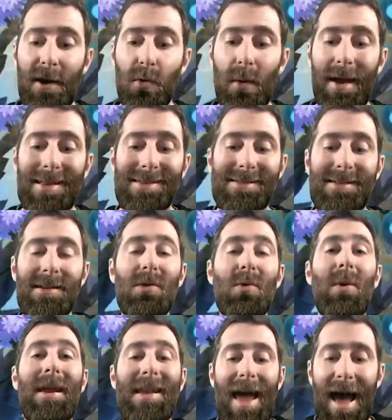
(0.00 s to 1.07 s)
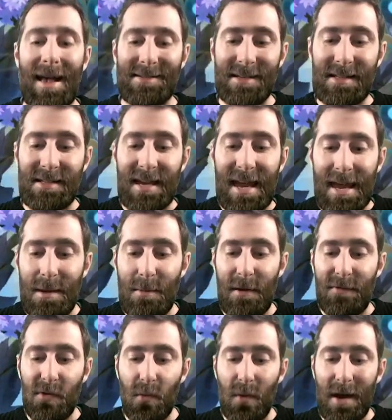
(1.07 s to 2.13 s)
battle, we can still win as a team
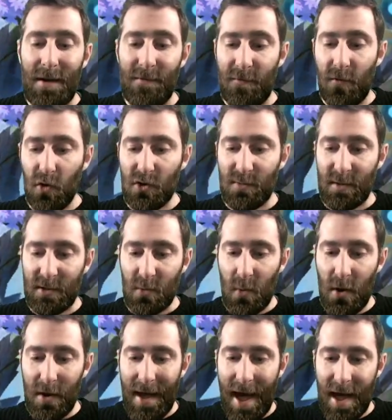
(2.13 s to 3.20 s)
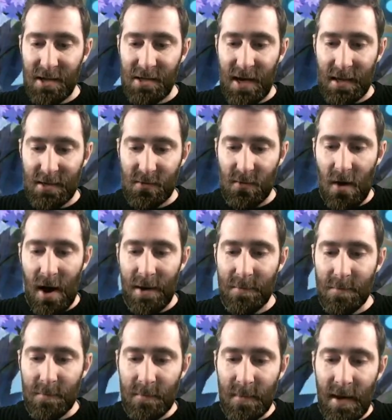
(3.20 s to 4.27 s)
if the reinforcements work out just right.
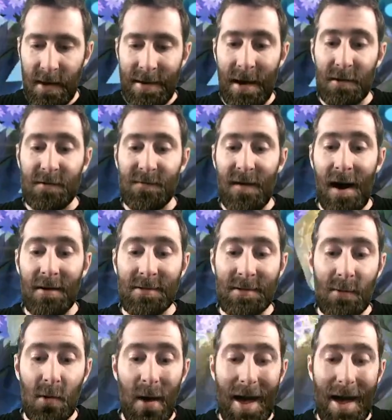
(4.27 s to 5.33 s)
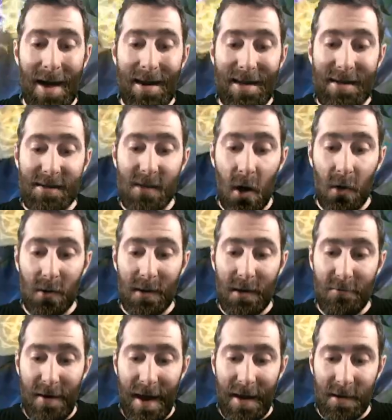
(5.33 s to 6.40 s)
Now, as far as I'm aware, it is
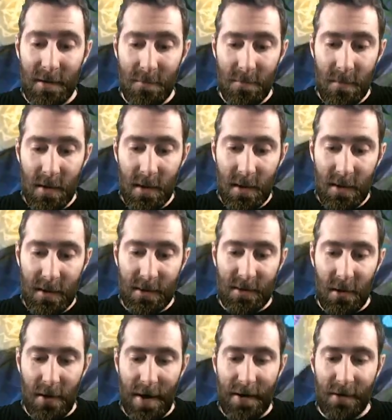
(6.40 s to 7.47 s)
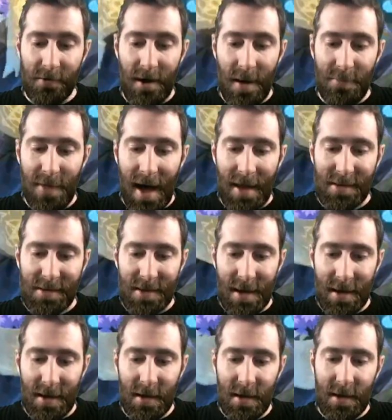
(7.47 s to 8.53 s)
totally random. Let's go ahead and grab that,
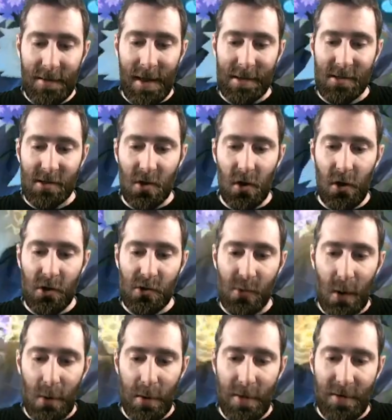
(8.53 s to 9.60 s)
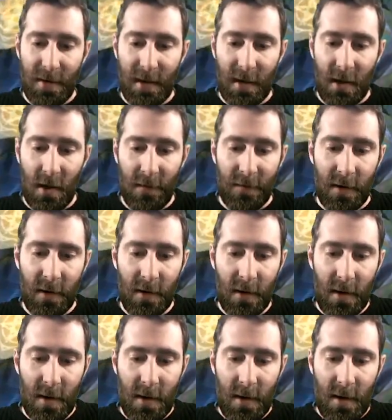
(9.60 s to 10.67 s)
that Scourge while we're thinking of it.